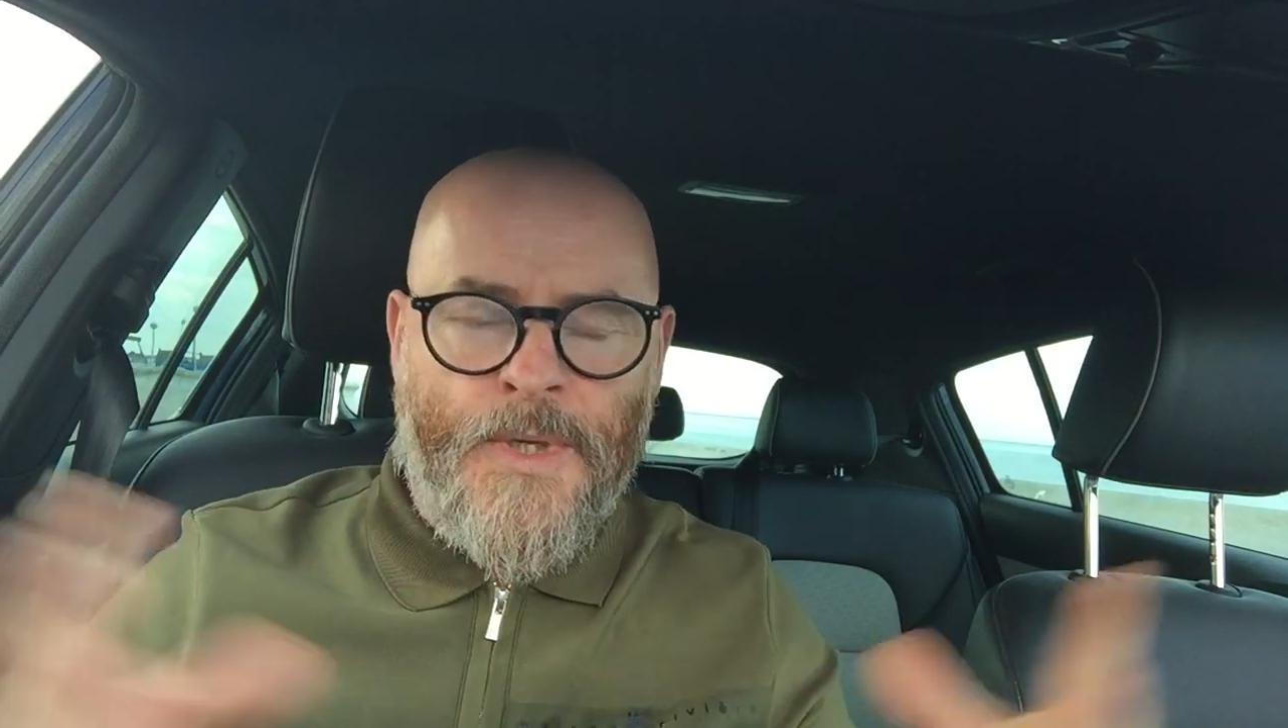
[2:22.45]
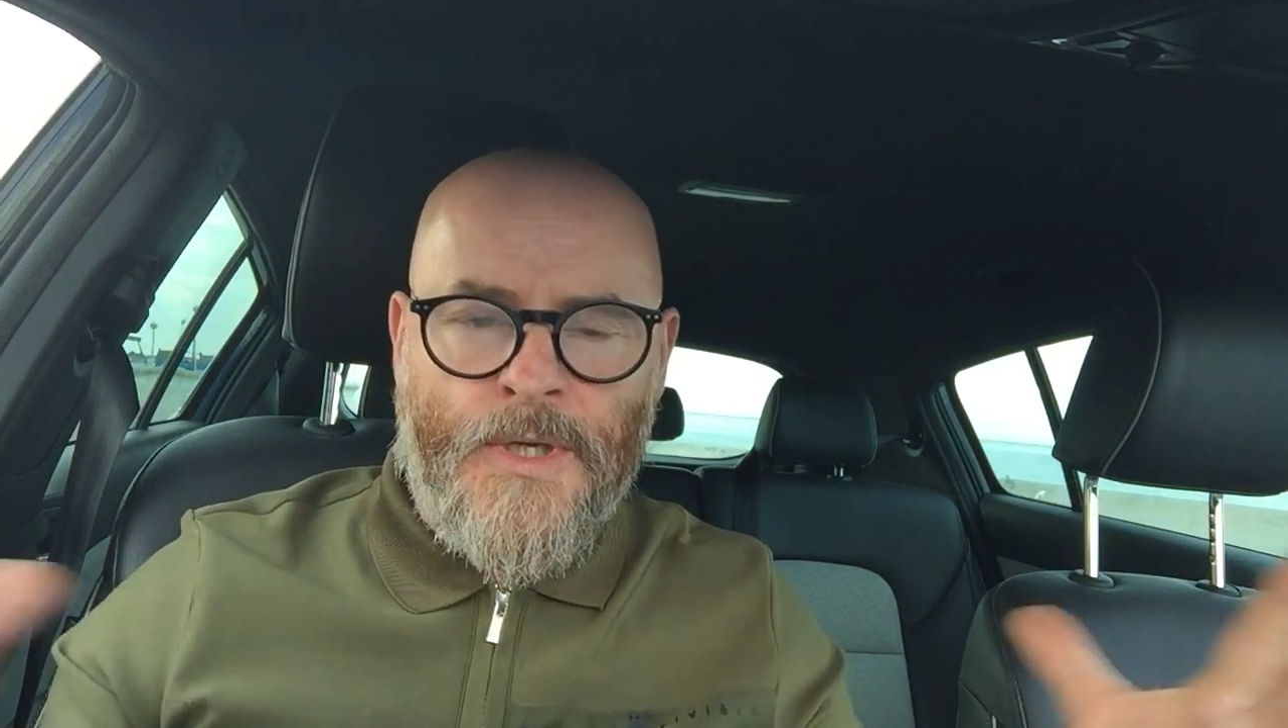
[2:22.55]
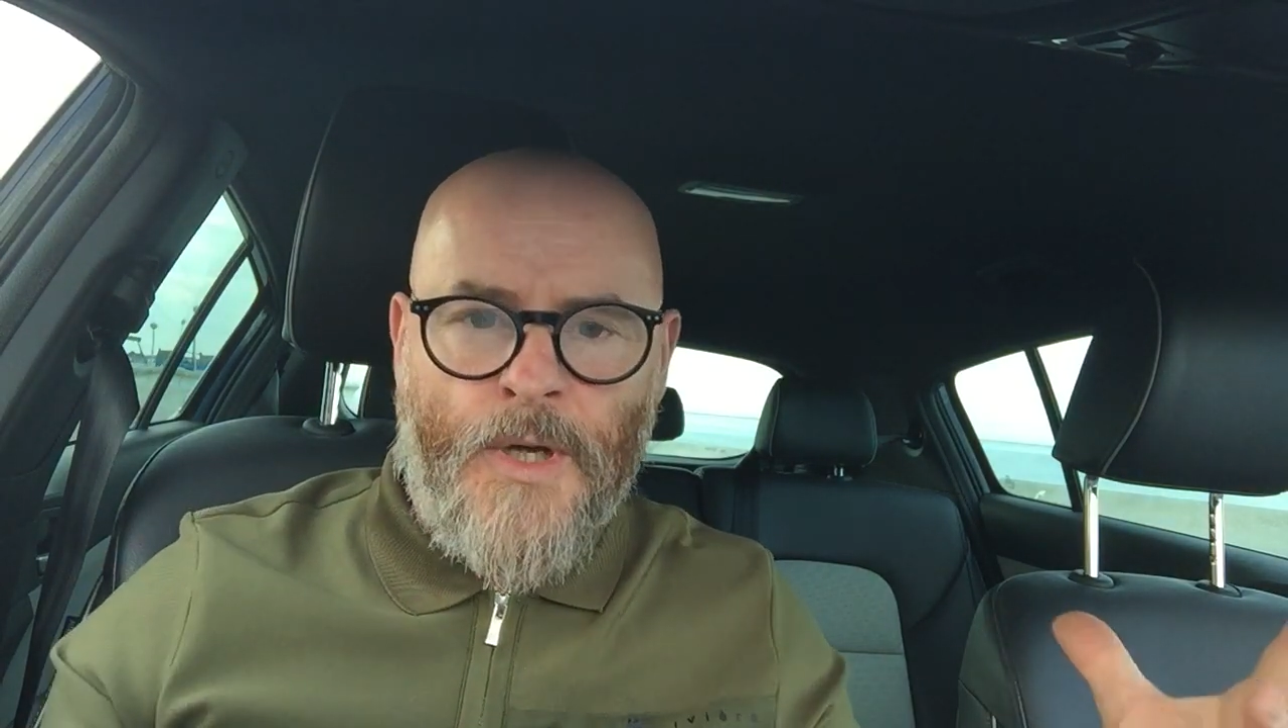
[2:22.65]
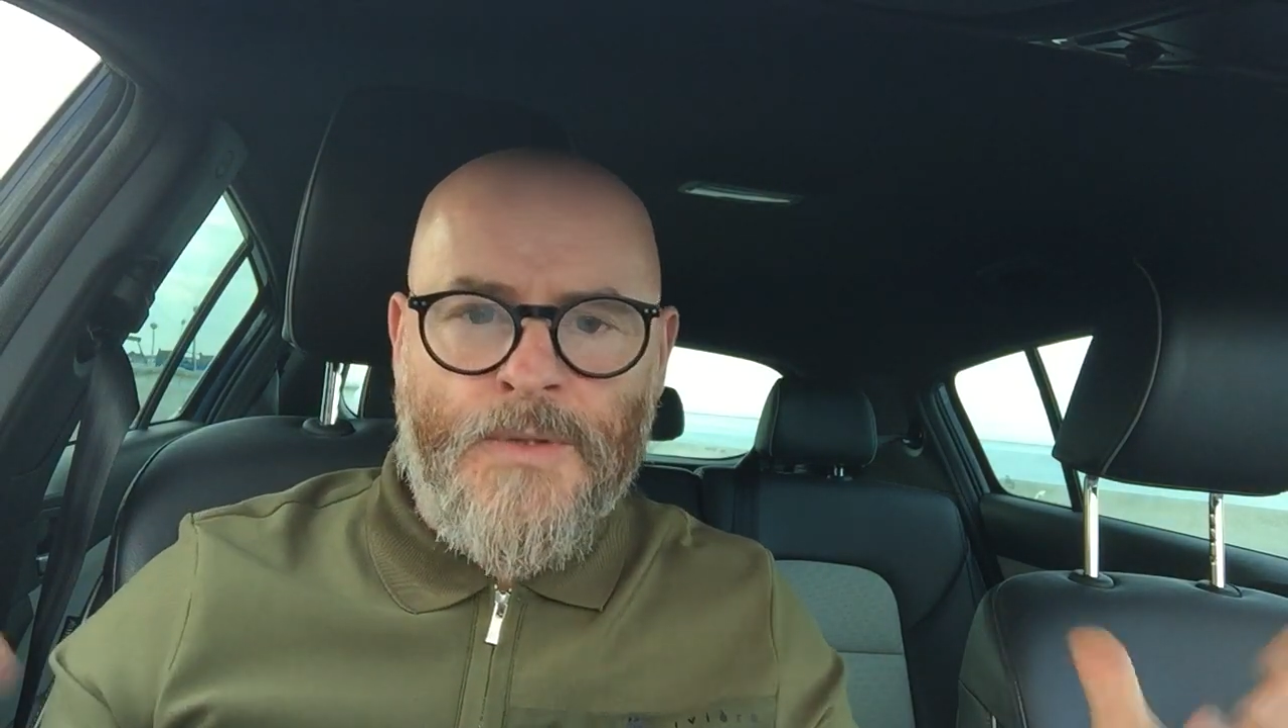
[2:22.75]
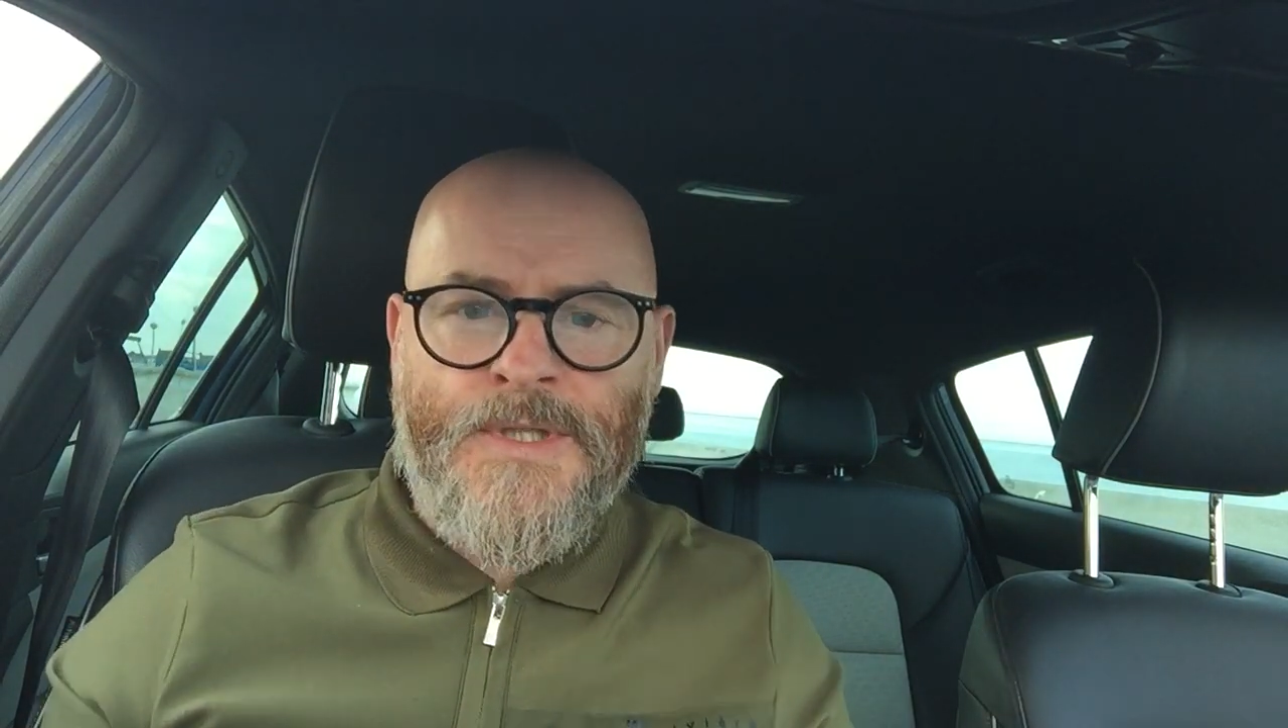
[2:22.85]

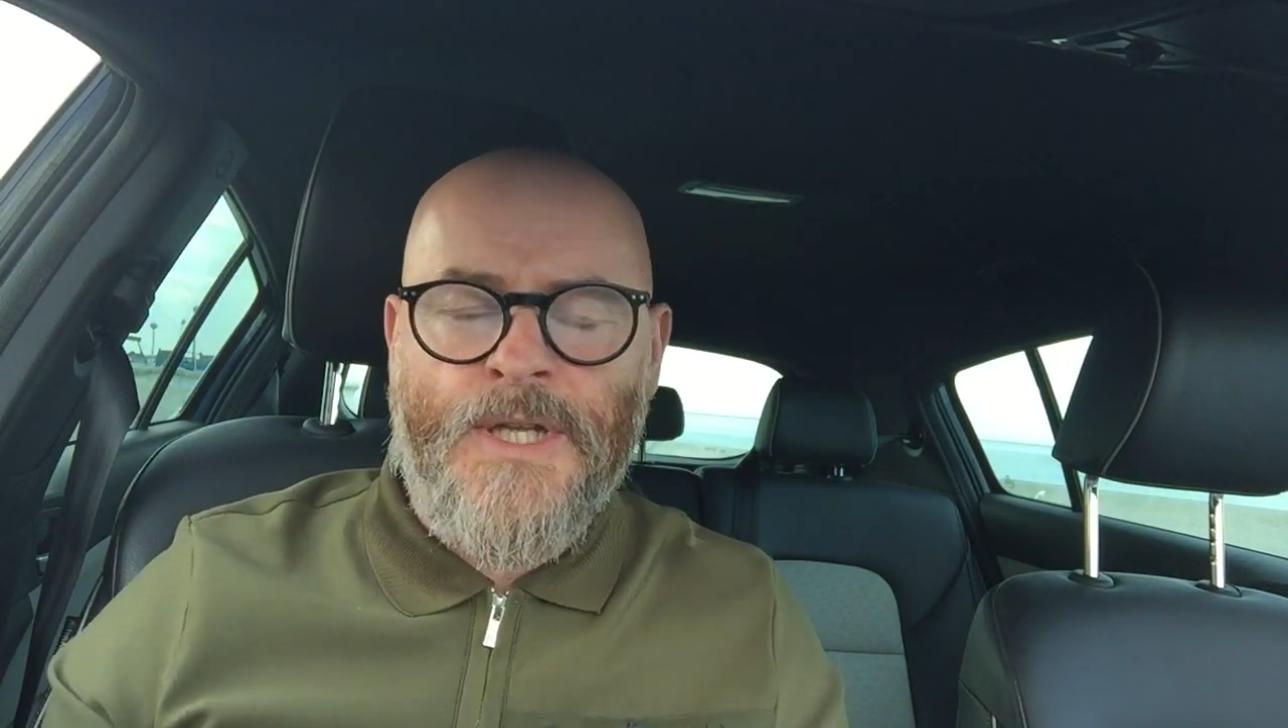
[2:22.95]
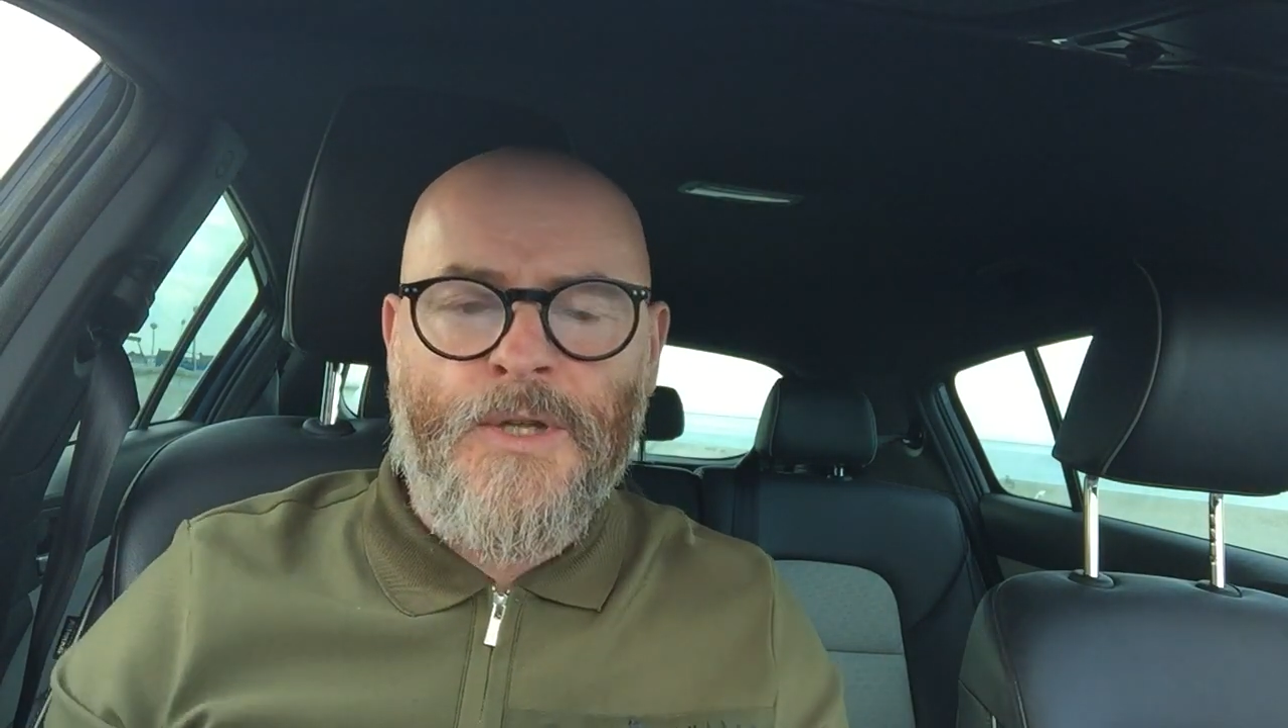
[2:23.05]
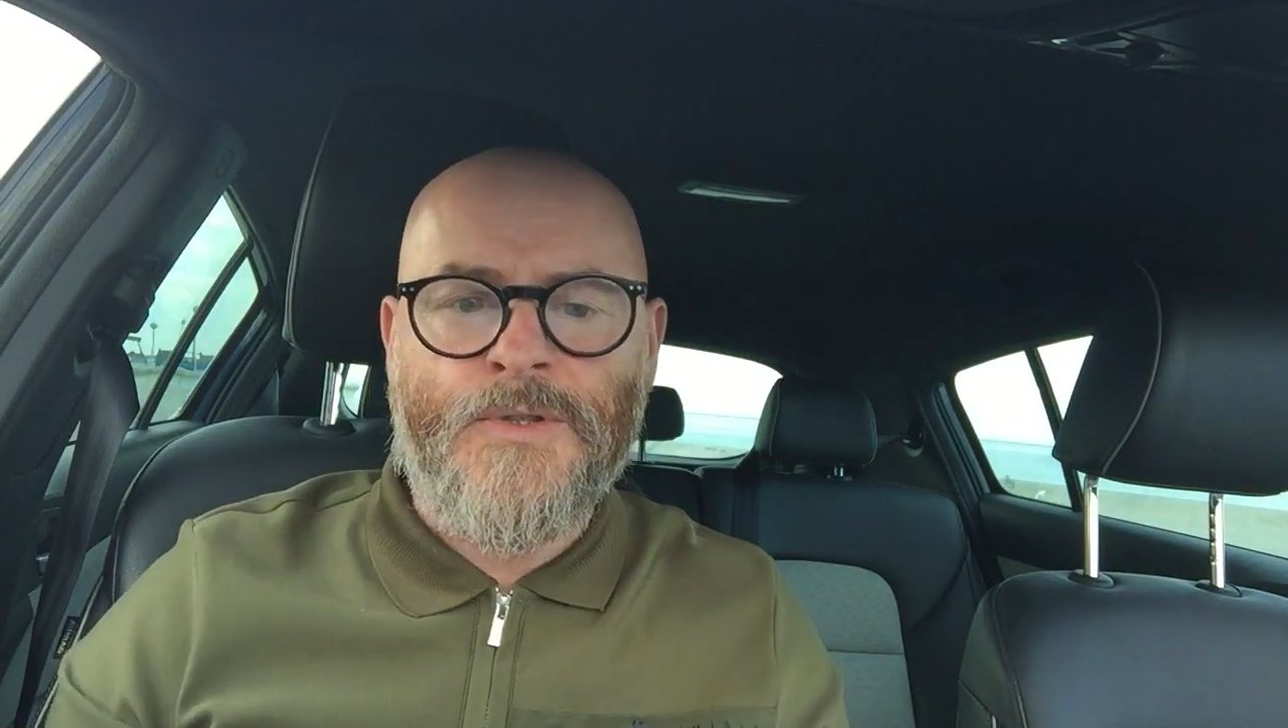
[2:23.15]
windowsill